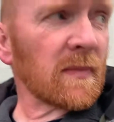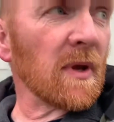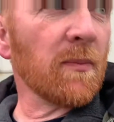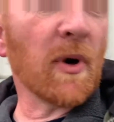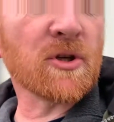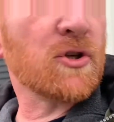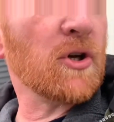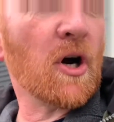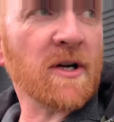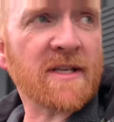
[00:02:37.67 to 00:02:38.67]
But it's too
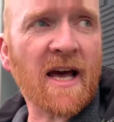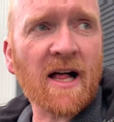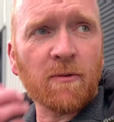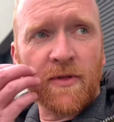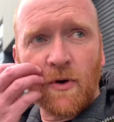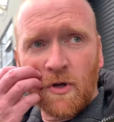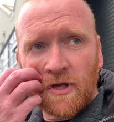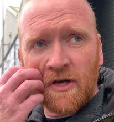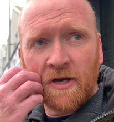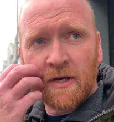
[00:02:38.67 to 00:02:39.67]
hard to tell with all the
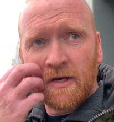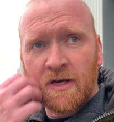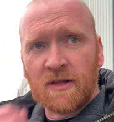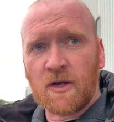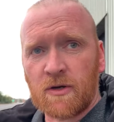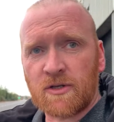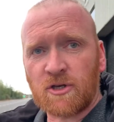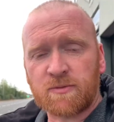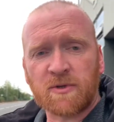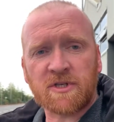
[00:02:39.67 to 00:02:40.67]
other
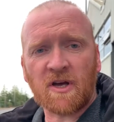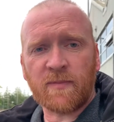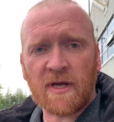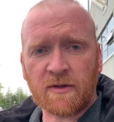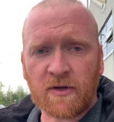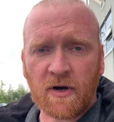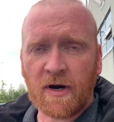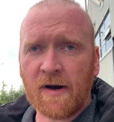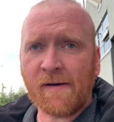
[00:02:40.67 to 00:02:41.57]
adjustments that I've made on the car.